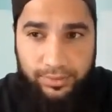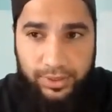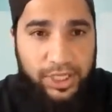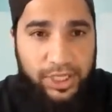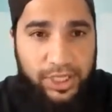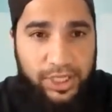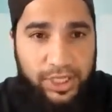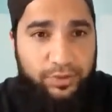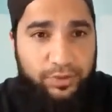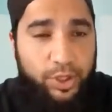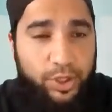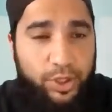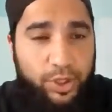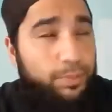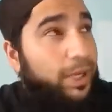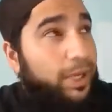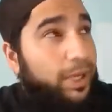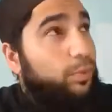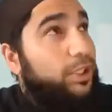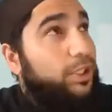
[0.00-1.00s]
Irshad, if you don't
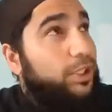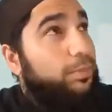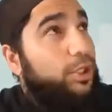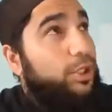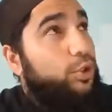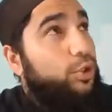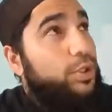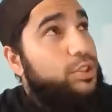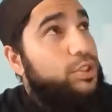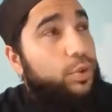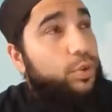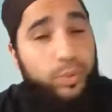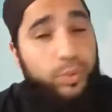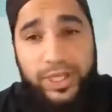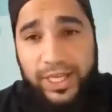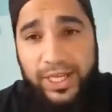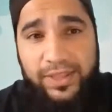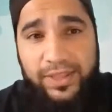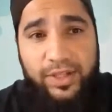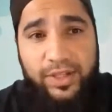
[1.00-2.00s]
mind, what I'm going to do is we
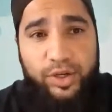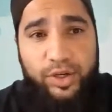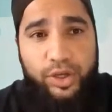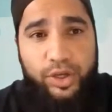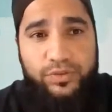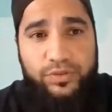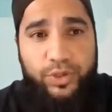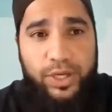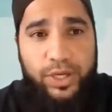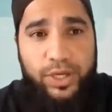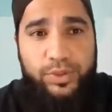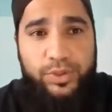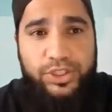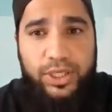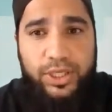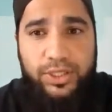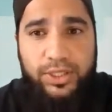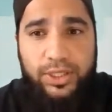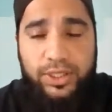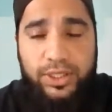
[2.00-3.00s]
can end the class for now,
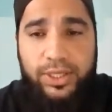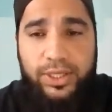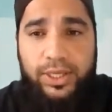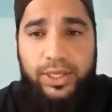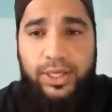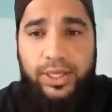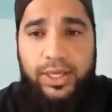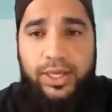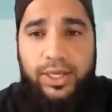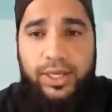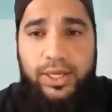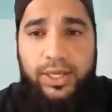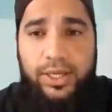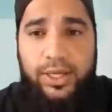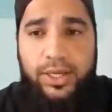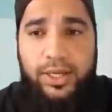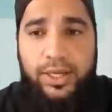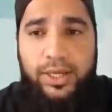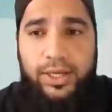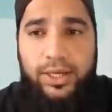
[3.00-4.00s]
inshallah,
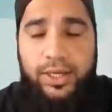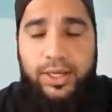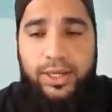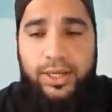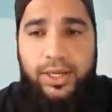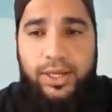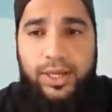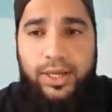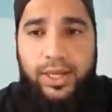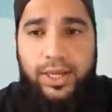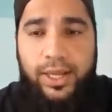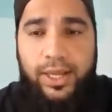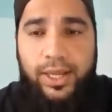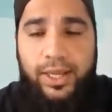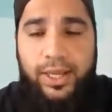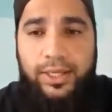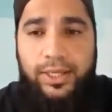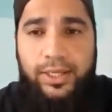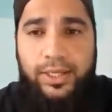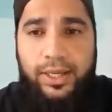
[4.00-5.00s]

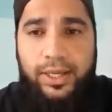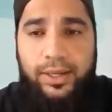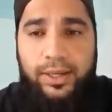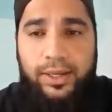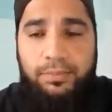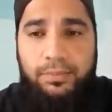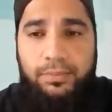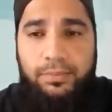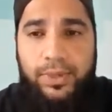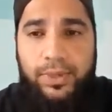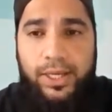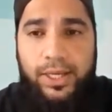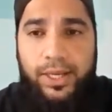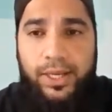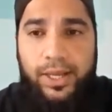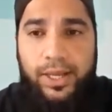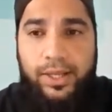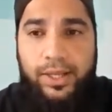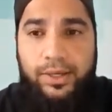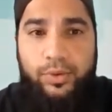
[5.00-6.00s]
and
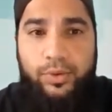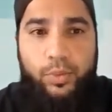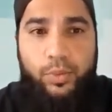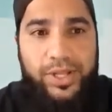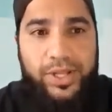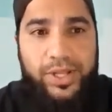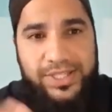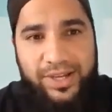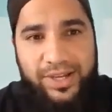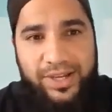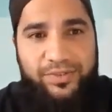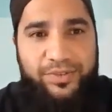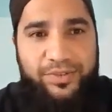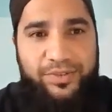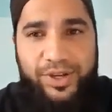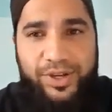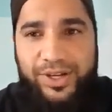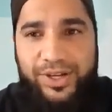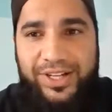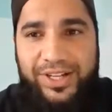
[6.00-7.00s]
once I've
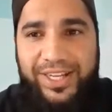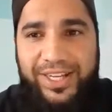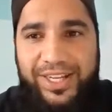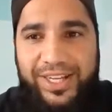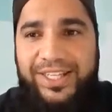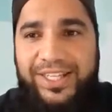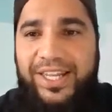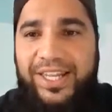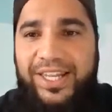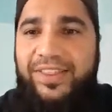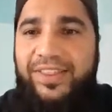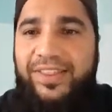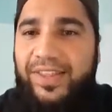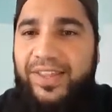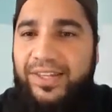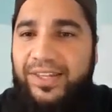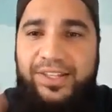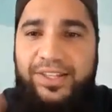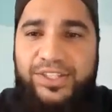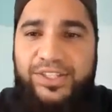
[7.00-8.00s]
created, and
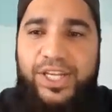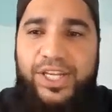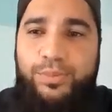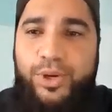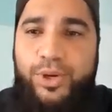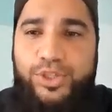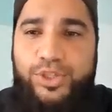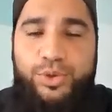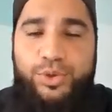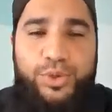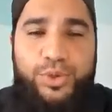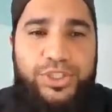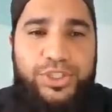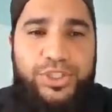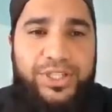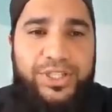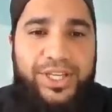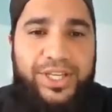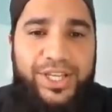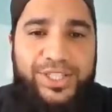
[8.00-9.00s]
then Irshad, you may ask your question.
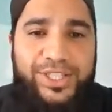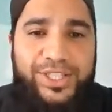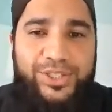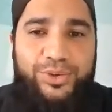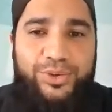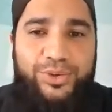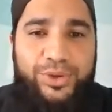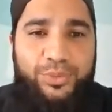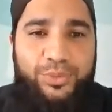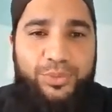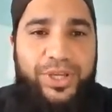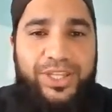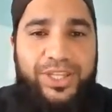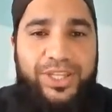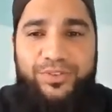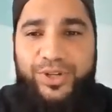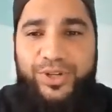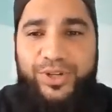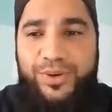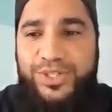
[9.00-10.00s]
So we end there
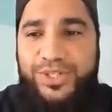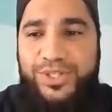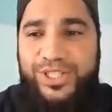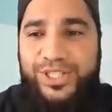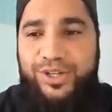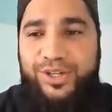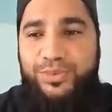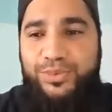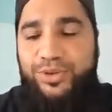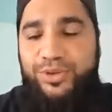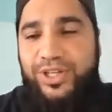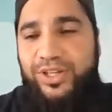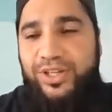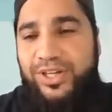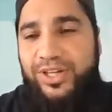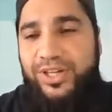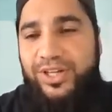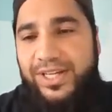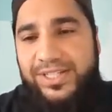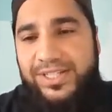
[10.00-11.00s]
for now. Jazakumullahu
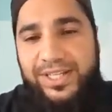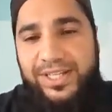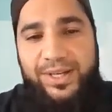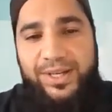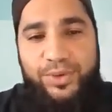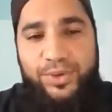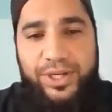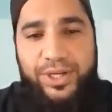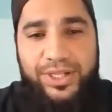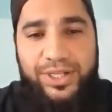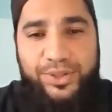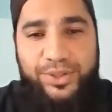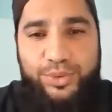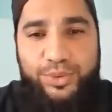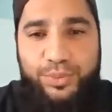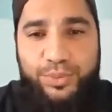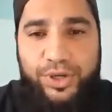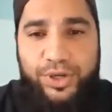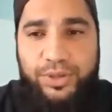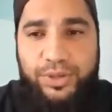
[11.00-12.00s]
khairan. Assalamu alaikum
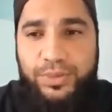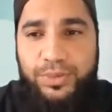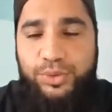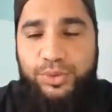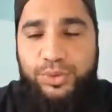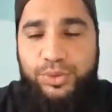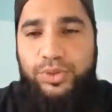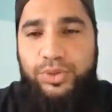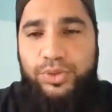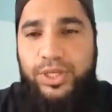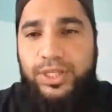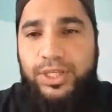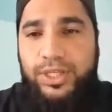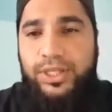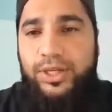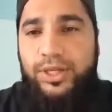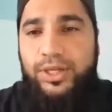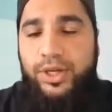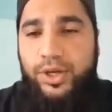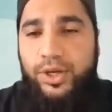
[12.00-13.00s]
wa rahmatullahi
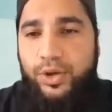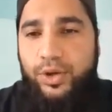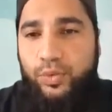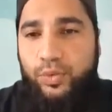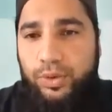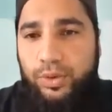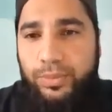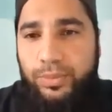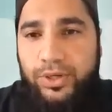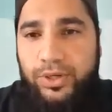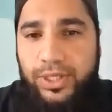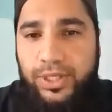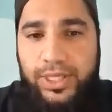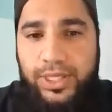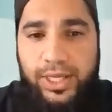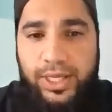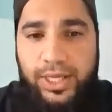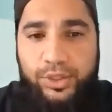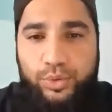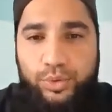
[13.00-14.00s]
wa
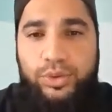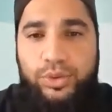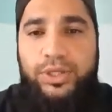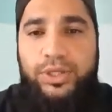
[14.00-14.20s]
barakatuh.